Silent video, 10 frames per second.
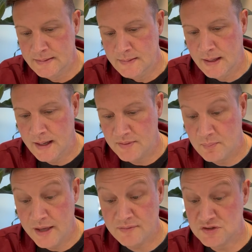The
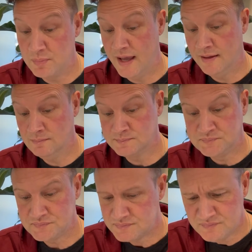Bank of Japan
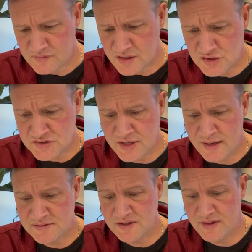just
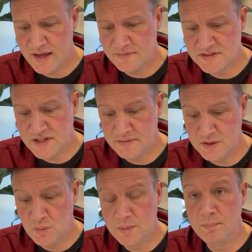announced that they have
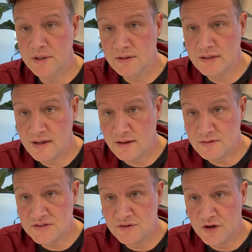$71 billion
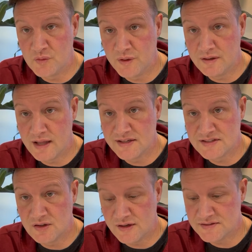in unrealized
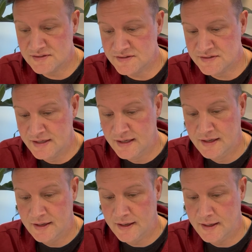losses.
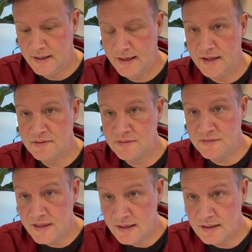And I
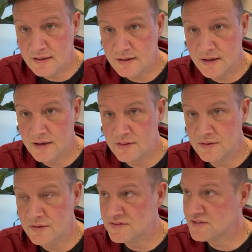think
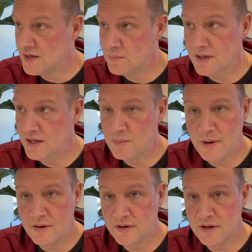the sentiment in
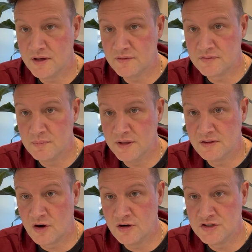America from
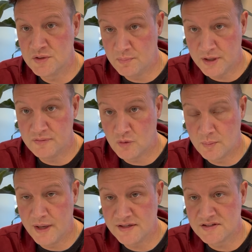the big four
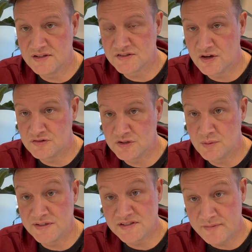banks in this country
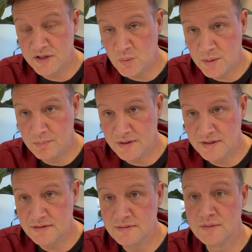was 71
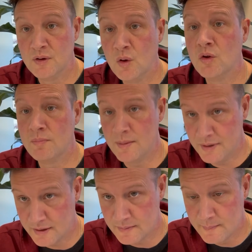billion, hold my beer.